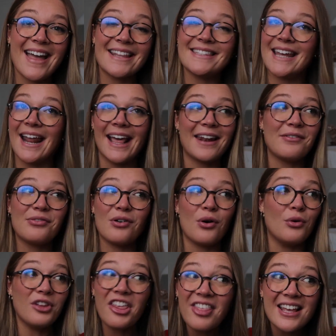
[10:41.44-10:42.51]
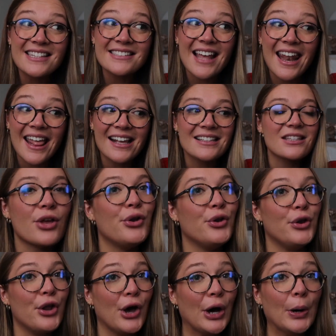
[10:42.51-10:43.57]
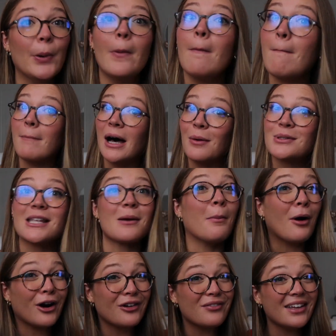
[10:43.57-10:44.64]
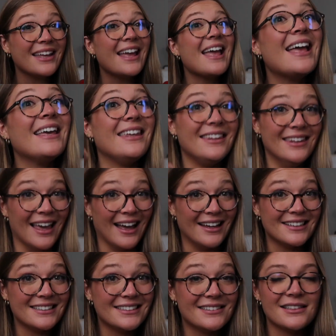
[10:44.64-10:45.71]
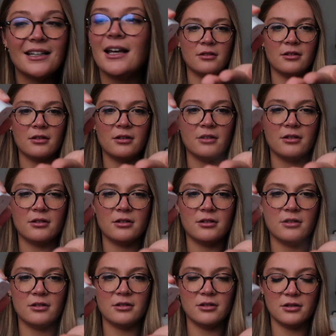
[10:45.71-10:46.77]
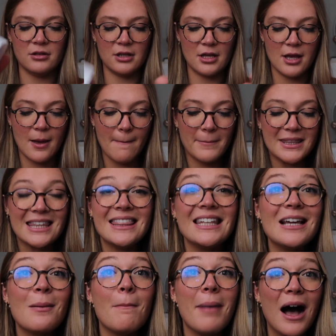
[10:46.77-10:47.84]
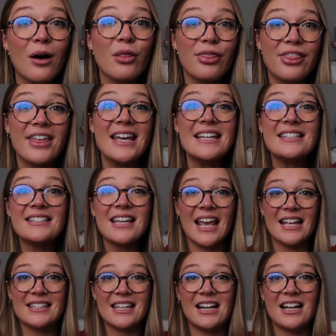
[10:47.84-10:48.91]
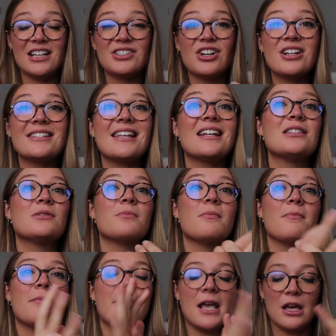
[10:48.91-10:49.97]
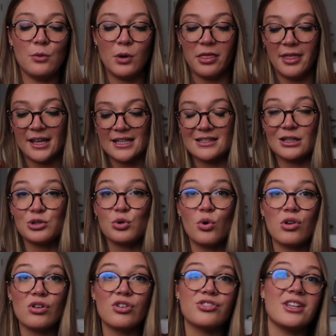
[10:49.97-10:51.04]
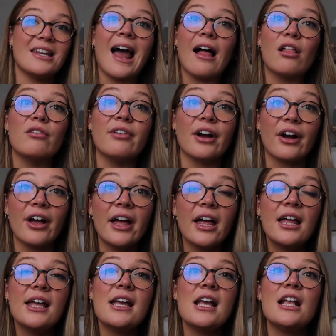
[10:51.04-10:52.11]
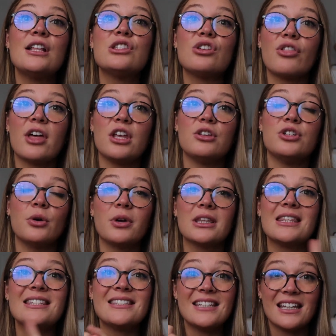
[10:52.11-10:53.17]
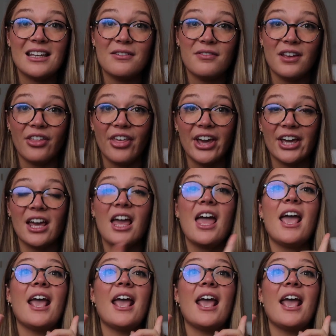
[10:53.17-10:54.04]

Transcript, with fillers: did I get it for only the aesthetics? No, but was it a part of it? Yes. But the thing about this hand sanitizer is that it's made with like essential oils and aloe vera, and so that you don't get the sticky feeling